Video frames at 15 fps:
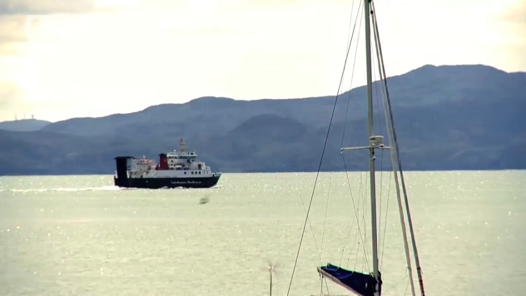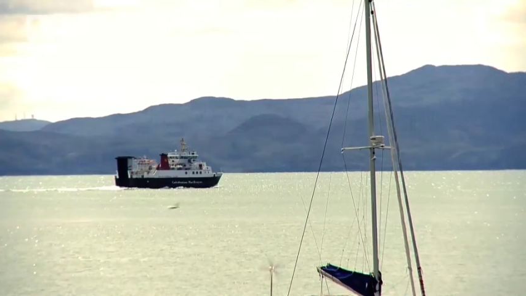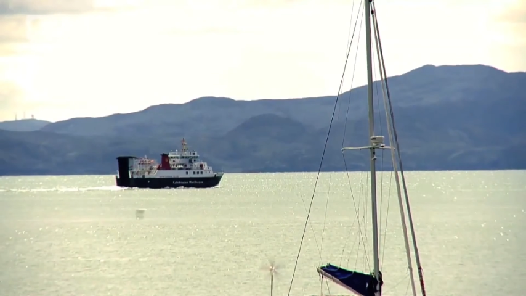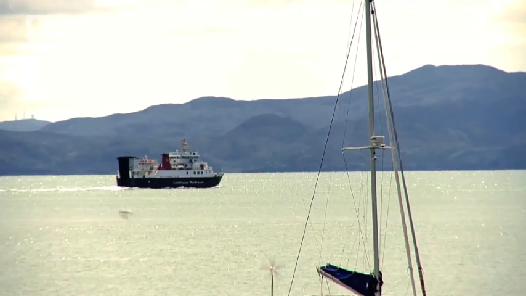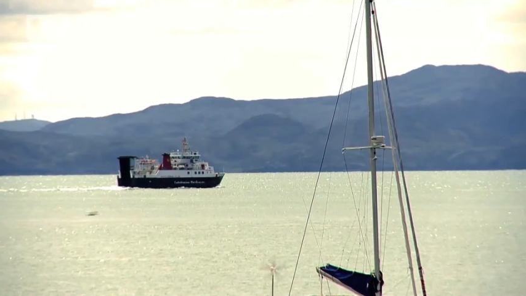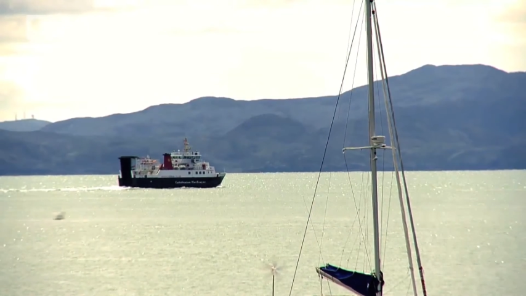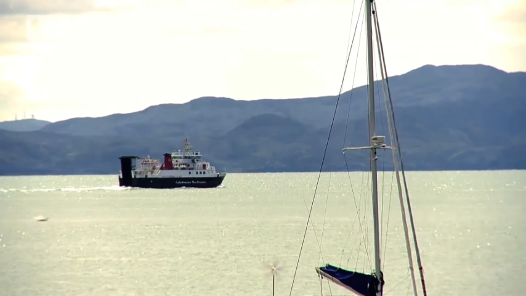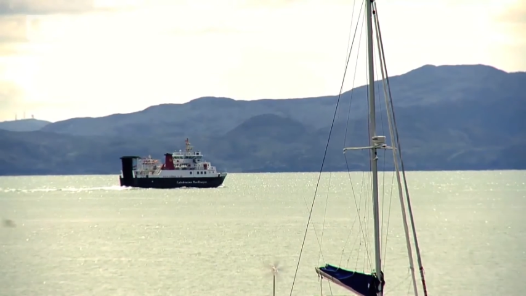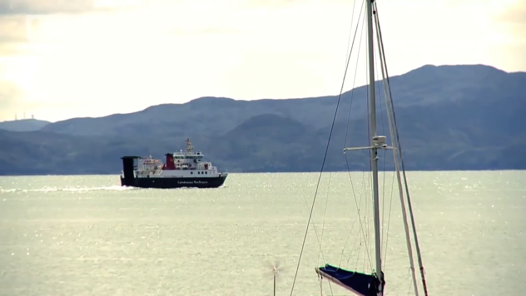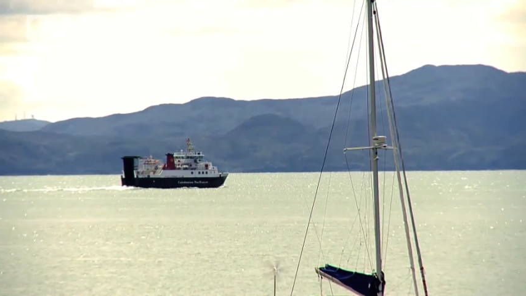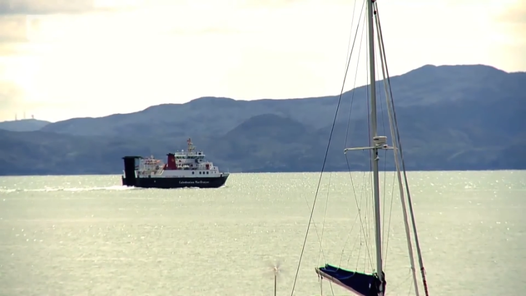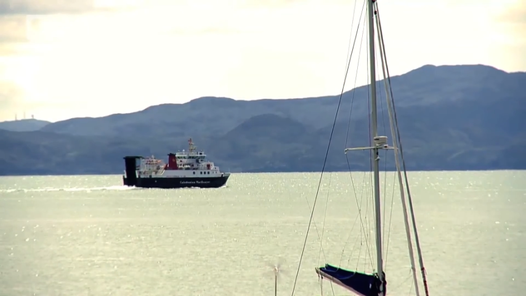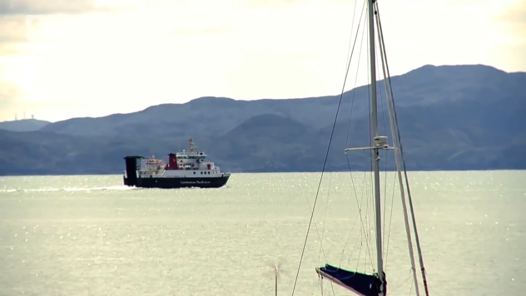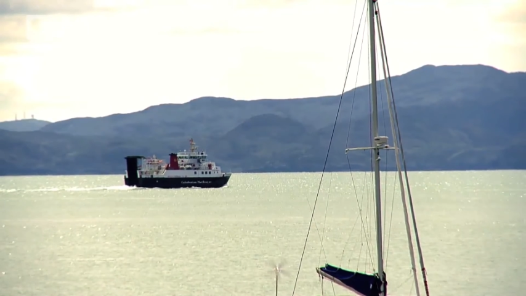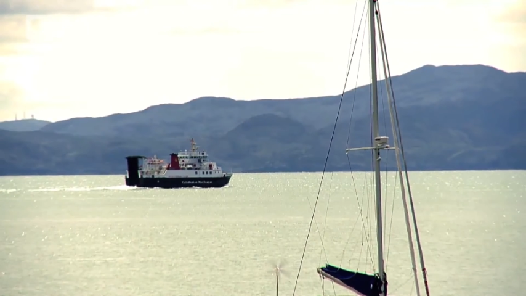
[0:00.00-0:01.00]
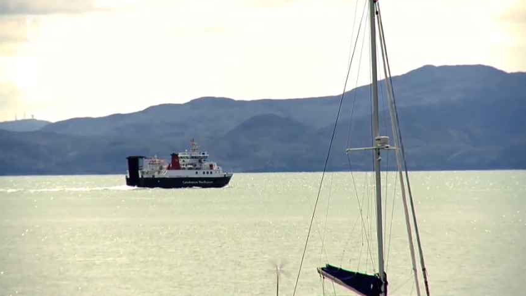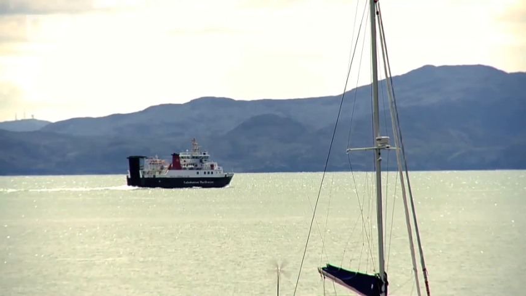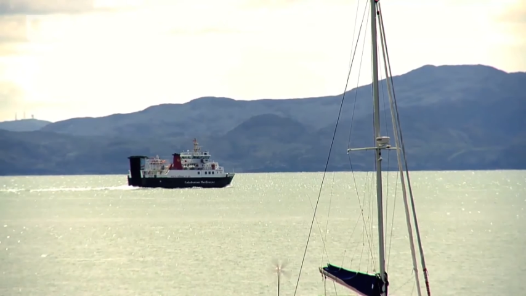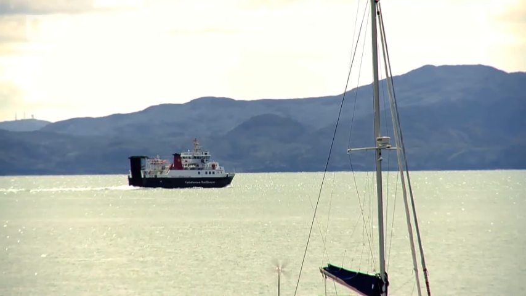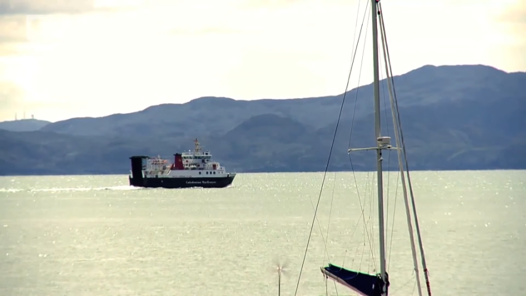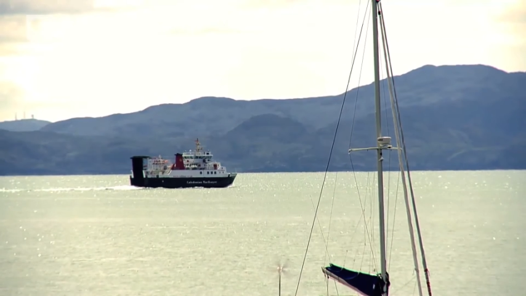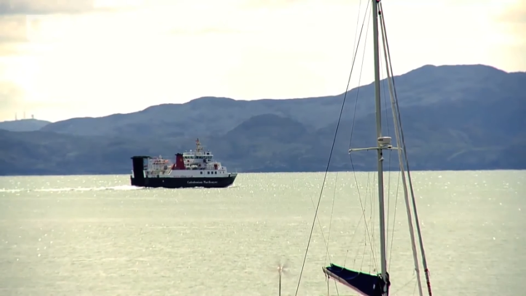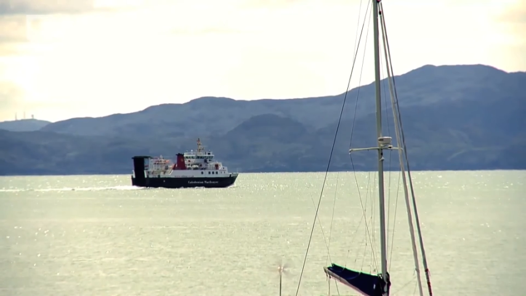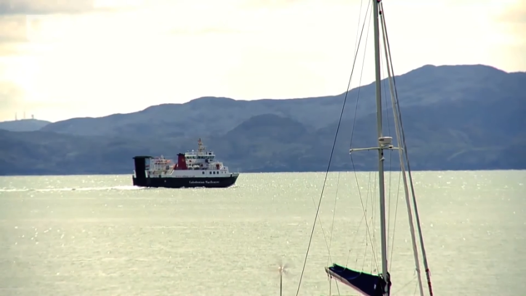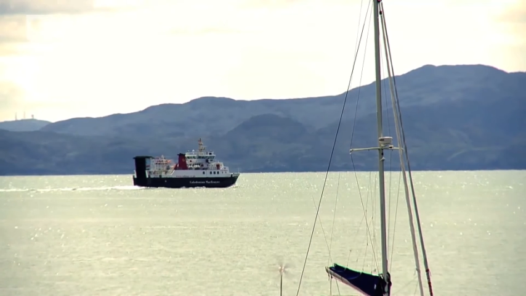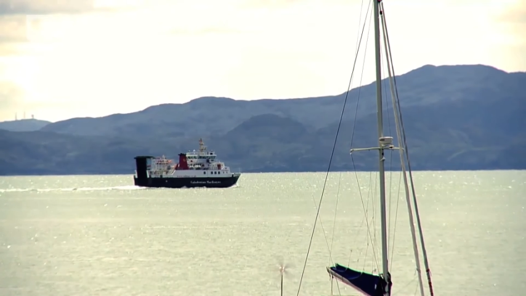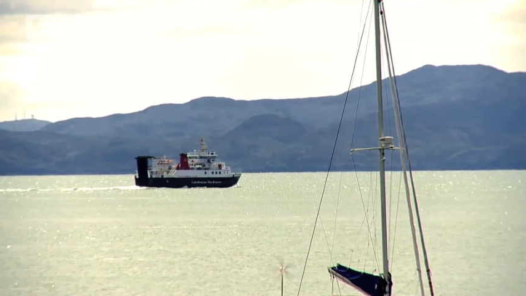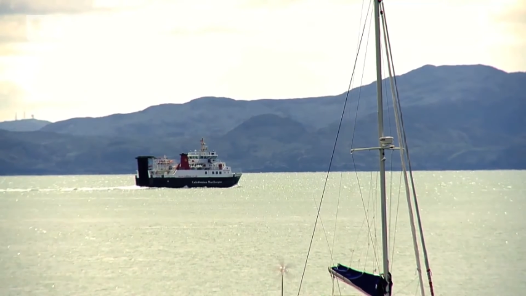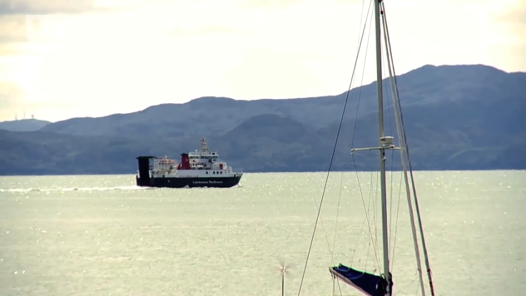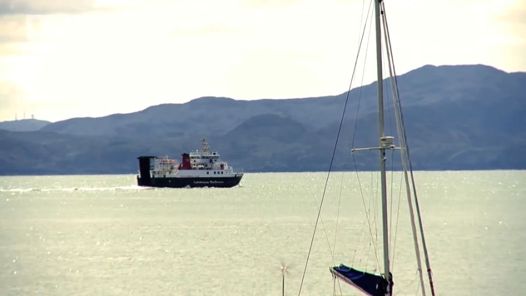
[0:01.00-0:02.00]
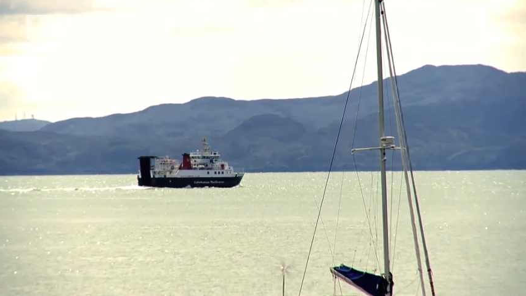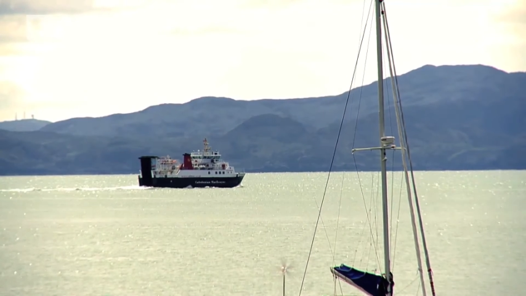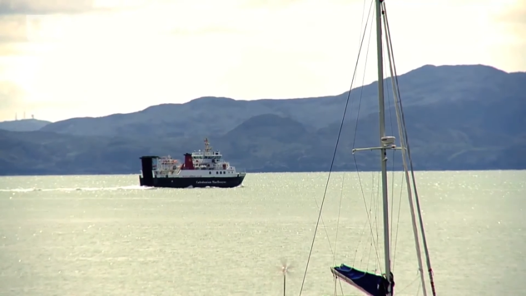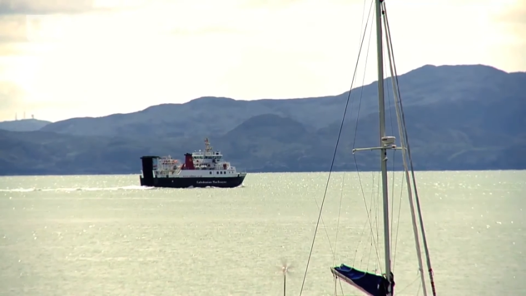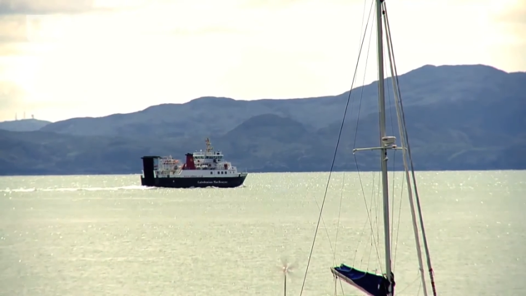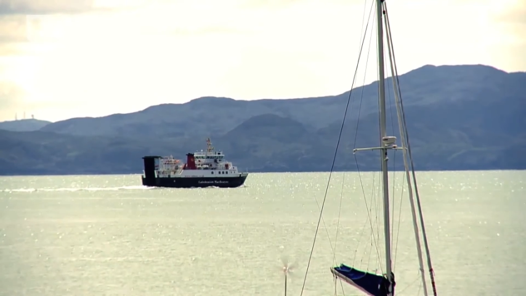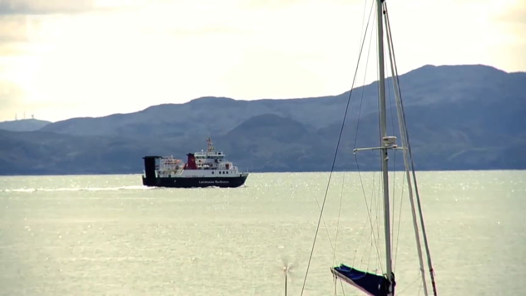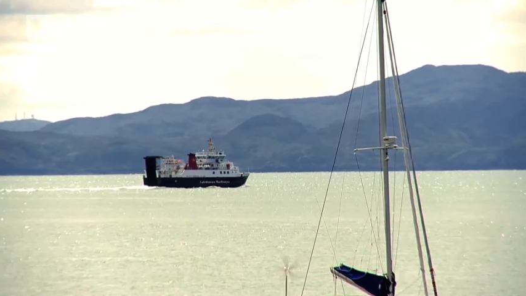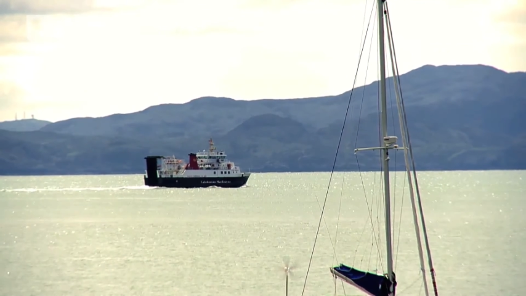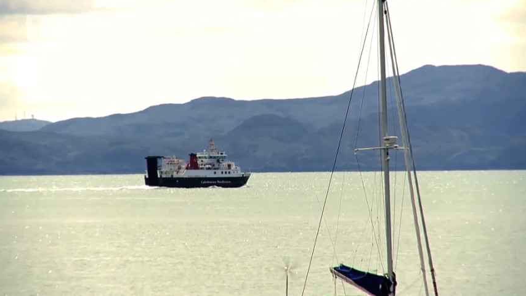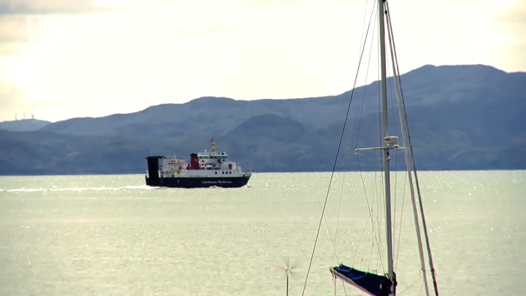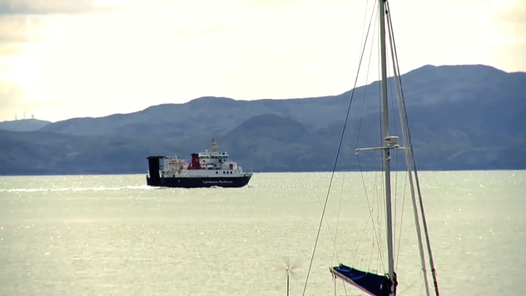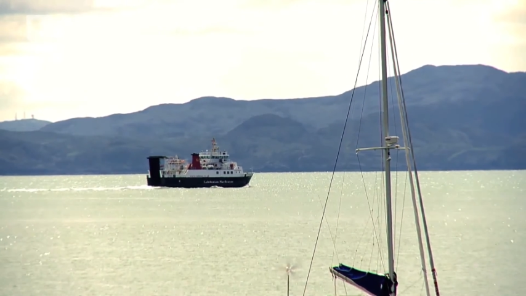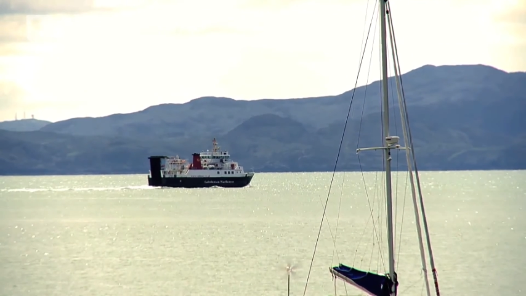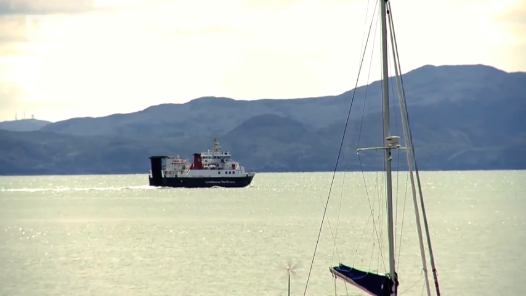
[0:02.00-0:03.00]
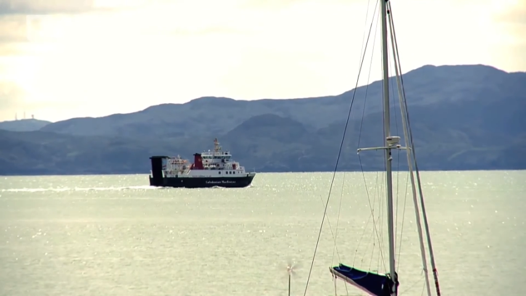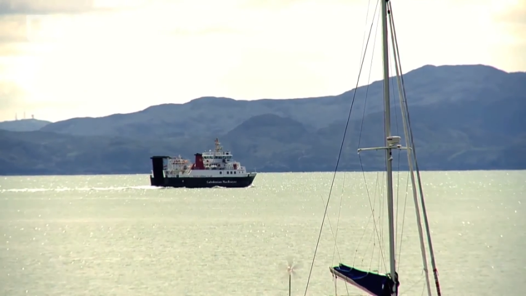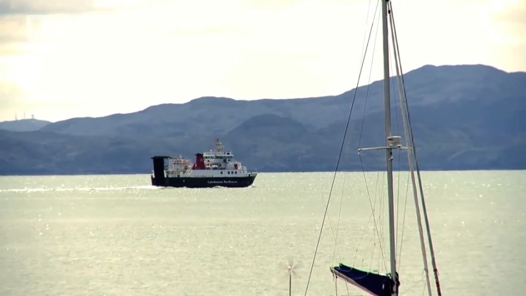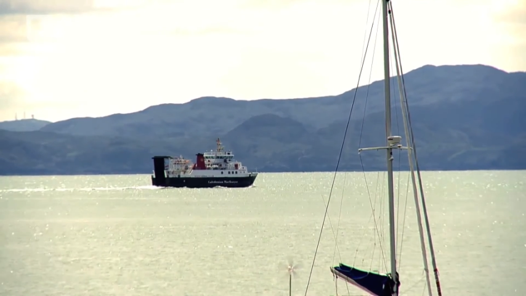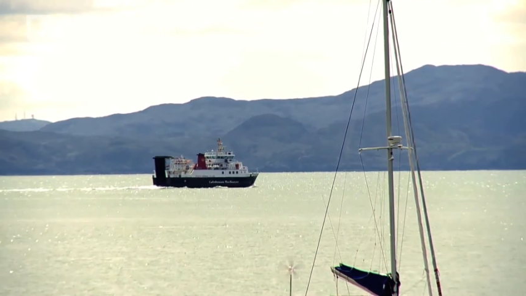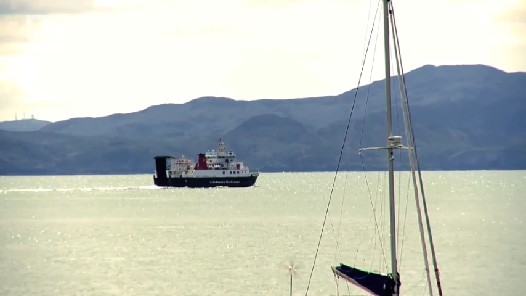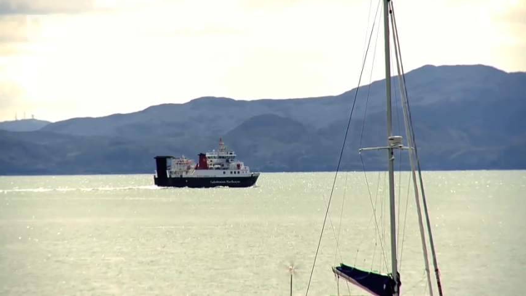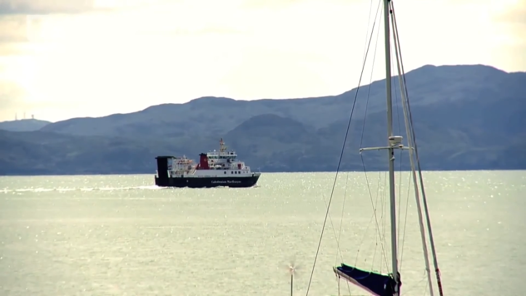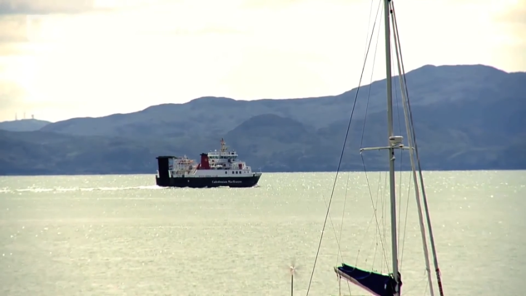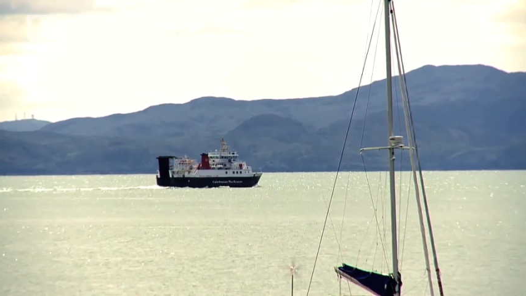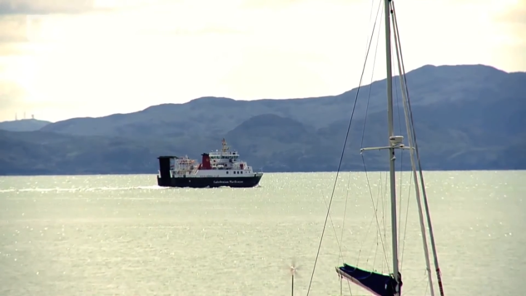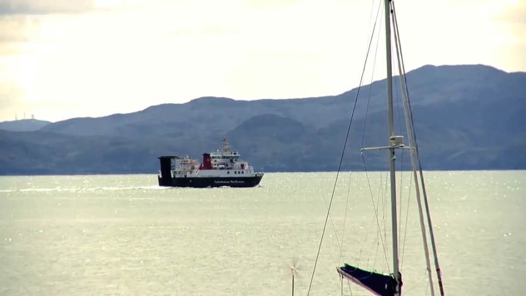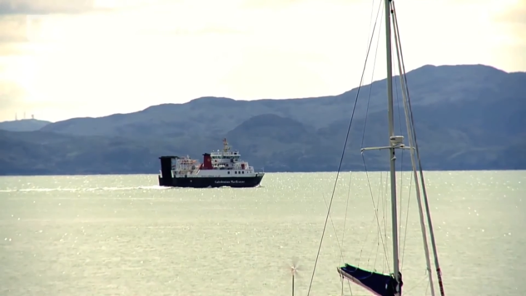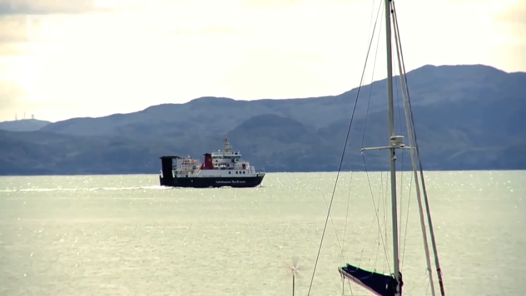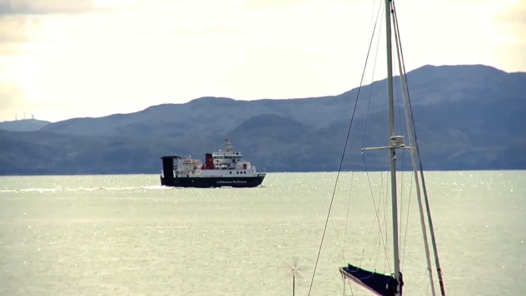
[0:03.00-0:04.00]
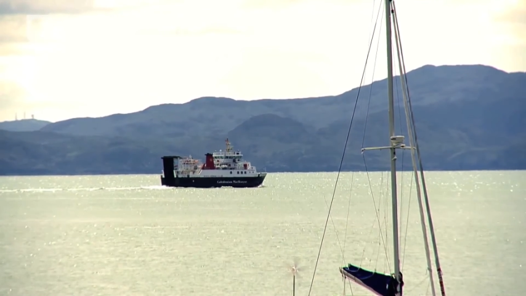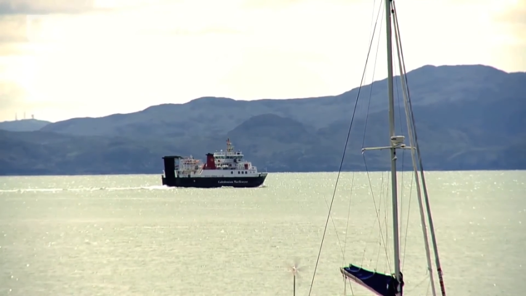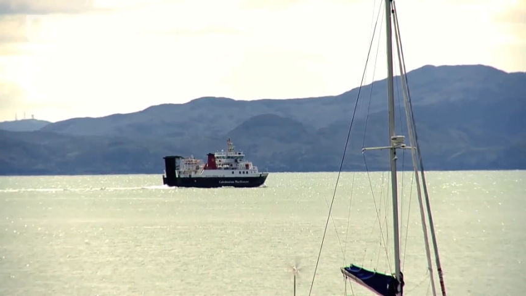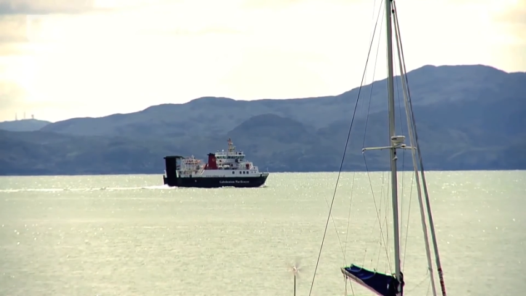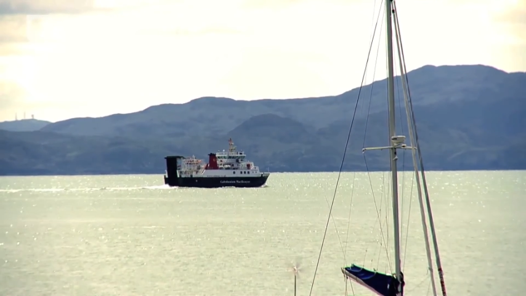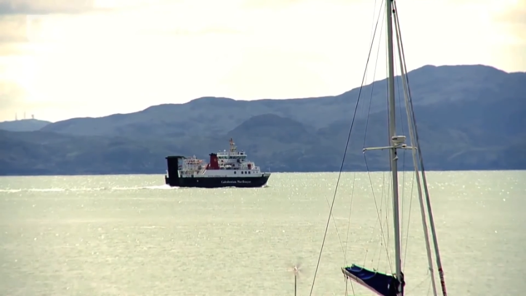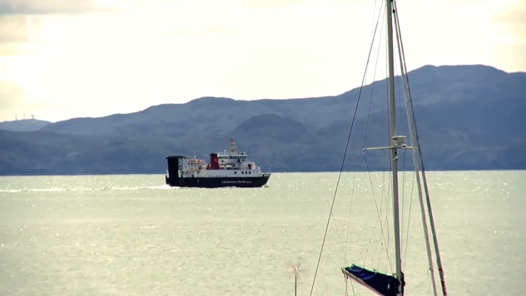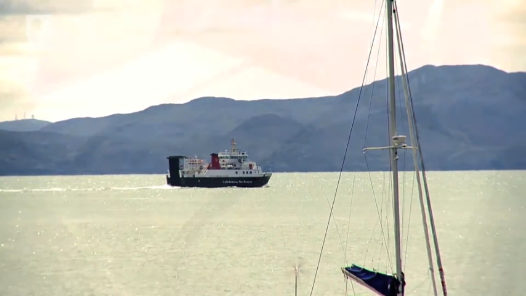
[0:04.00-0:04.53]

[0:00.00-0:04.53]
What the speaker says: (no speaker visible)